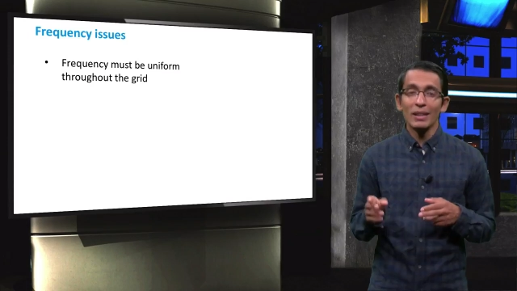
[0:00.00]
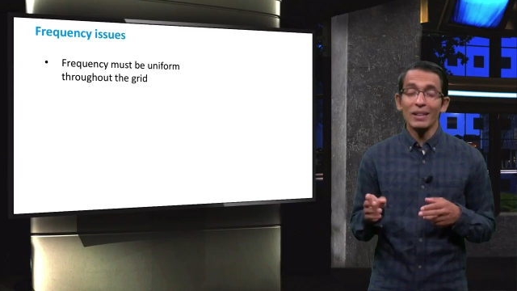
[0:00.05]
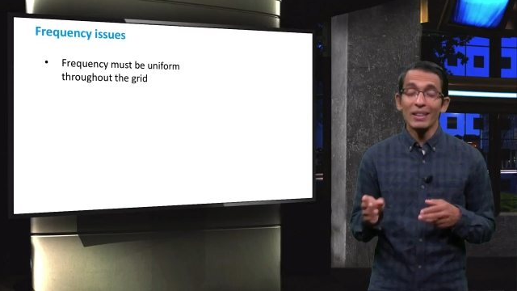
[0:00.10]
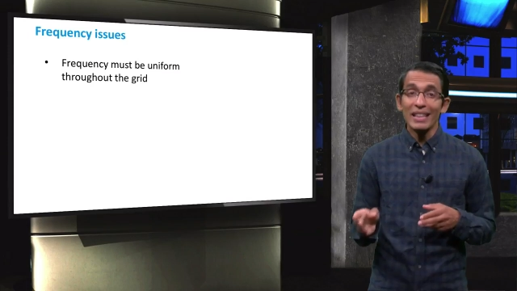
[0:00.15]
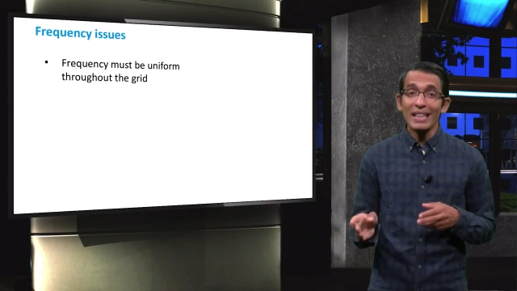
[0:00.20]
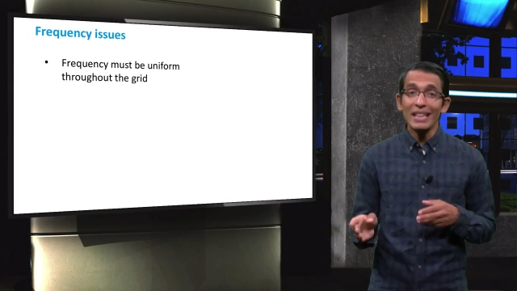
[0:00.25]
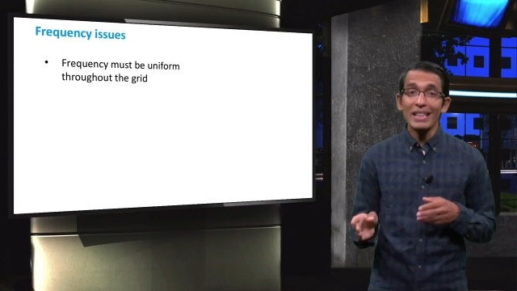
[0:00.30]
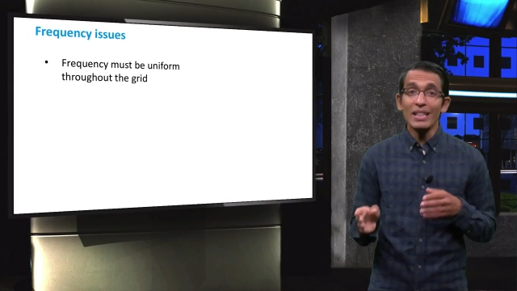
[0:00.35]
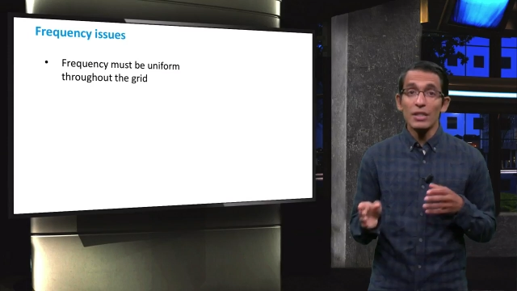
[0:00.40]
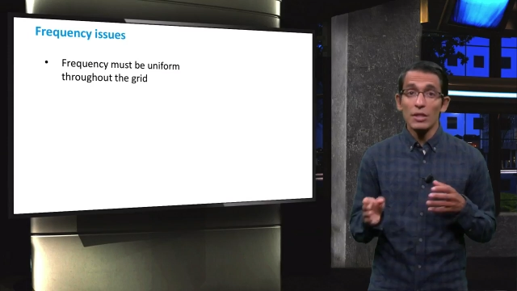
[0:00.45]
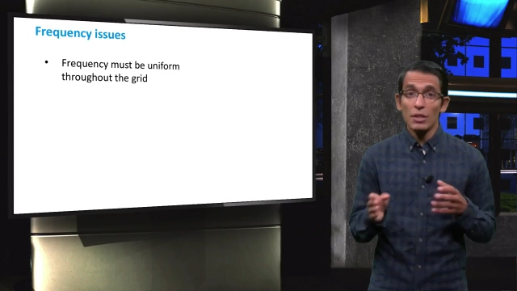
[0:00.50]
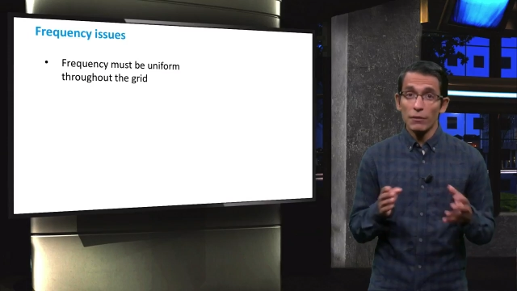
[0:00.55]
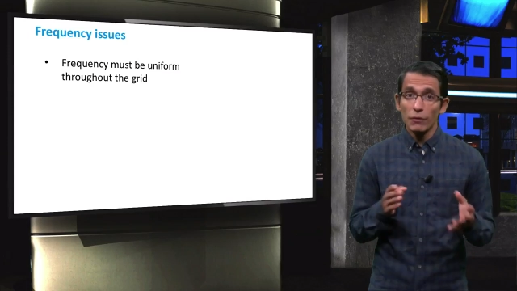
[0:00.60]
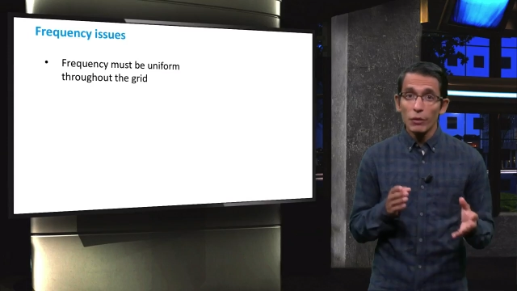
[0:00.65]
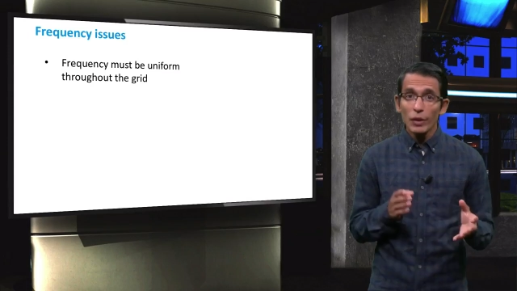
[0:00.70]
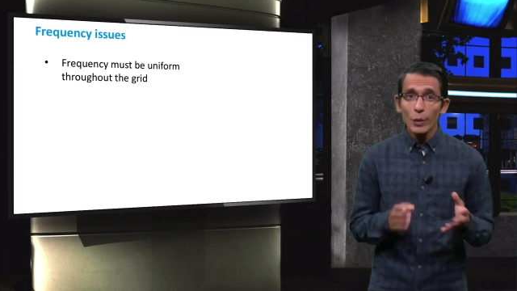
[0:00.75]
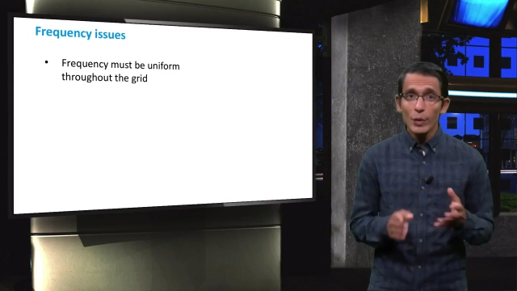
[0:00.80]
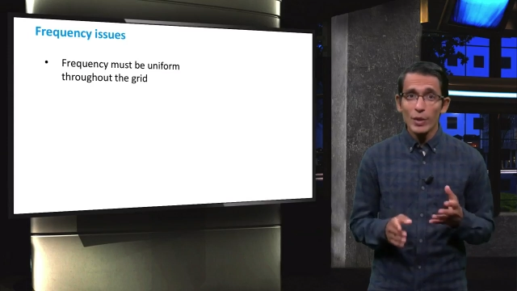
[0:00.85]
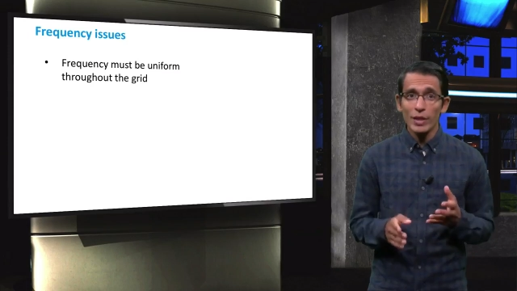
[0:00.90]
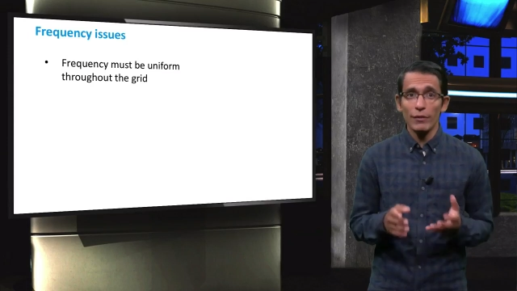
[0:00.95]
lead to
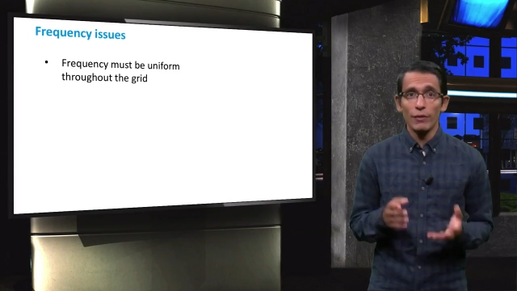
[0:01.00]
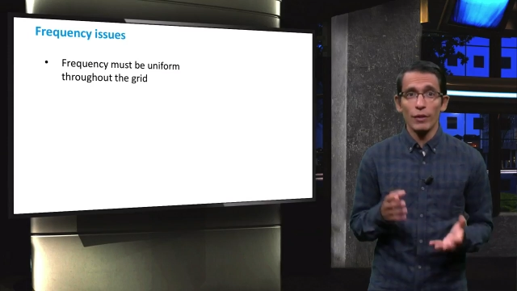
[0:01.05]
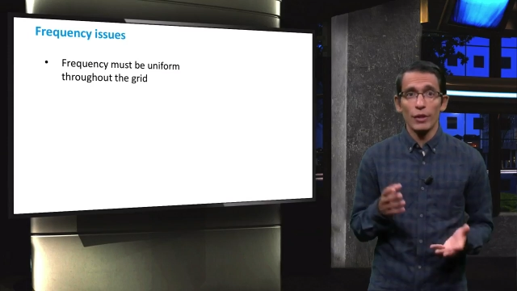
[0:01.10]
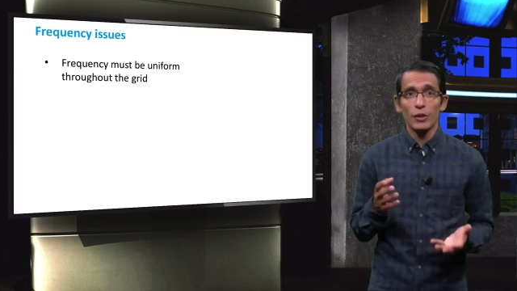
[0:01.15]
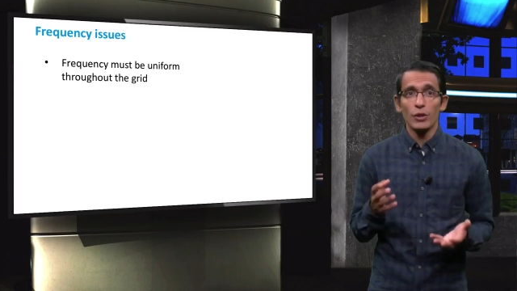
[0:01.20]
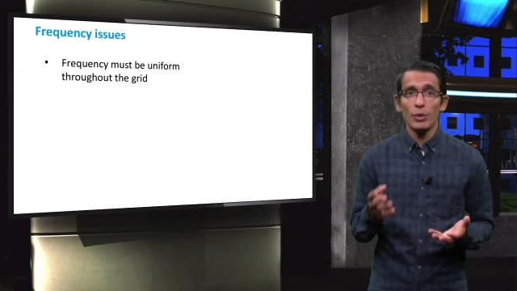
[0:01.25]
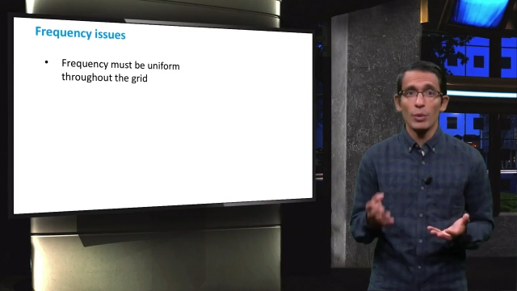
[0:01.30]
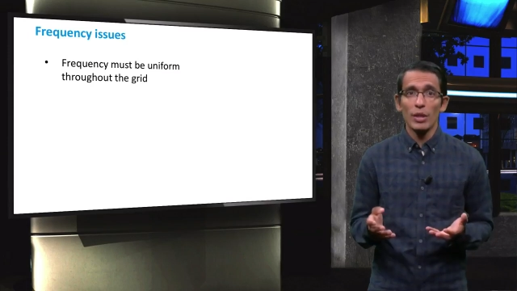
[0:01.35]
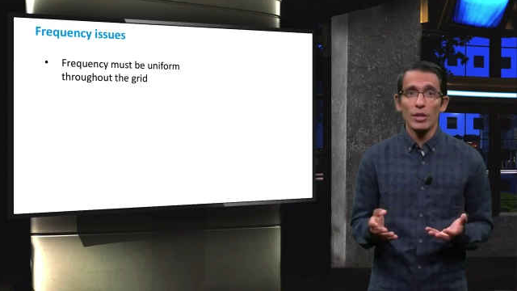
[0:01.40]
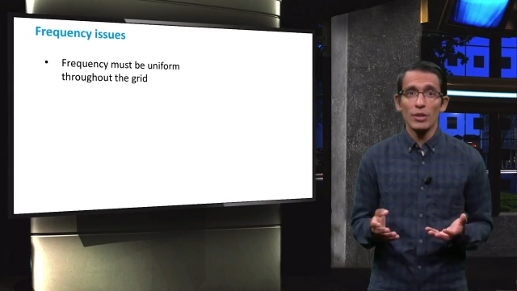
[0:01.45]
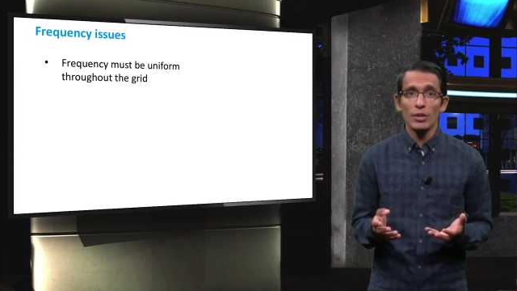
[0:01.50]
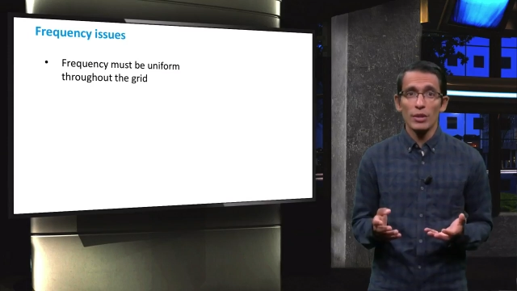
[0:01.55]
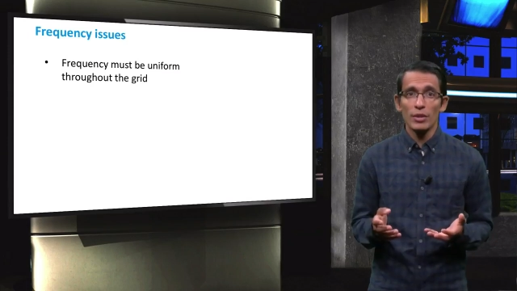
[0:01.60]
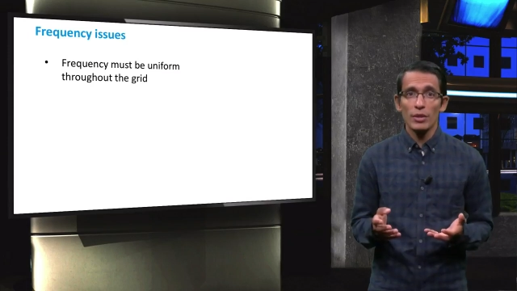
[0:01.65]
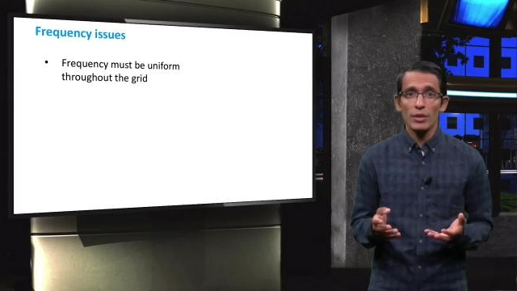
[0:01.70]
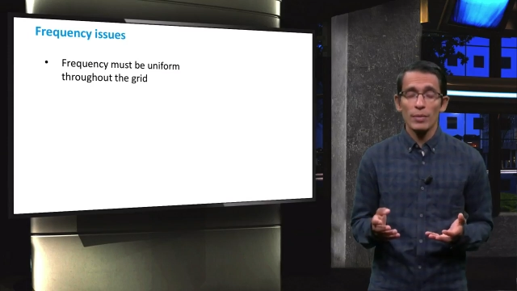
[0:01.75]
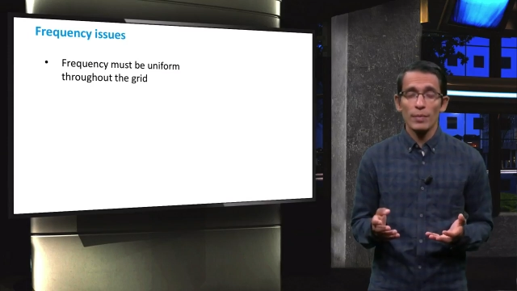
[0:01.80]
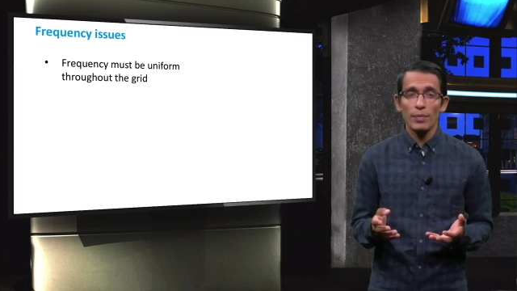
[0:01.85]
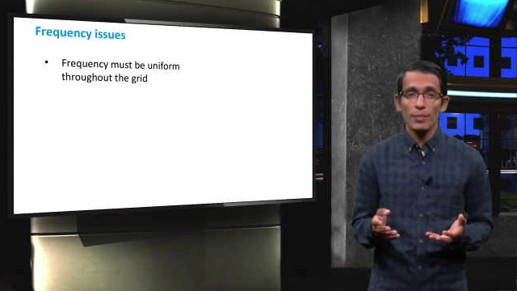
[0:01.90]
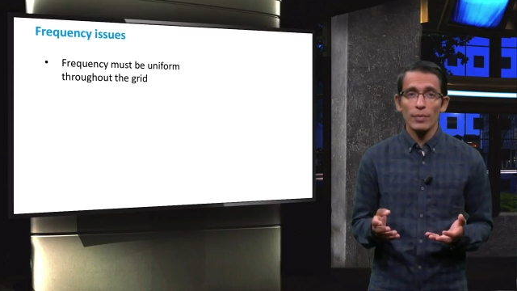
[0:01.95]
frequency
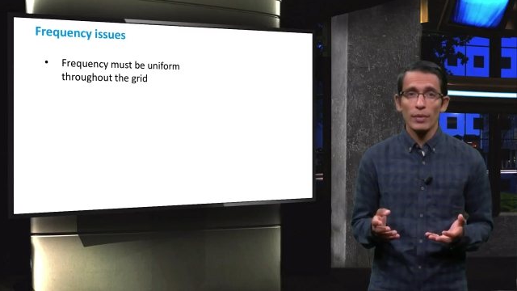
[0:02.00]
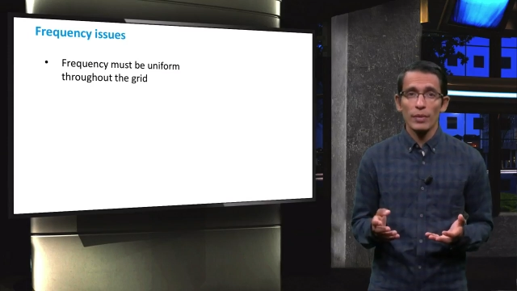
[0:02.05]
fluctuations.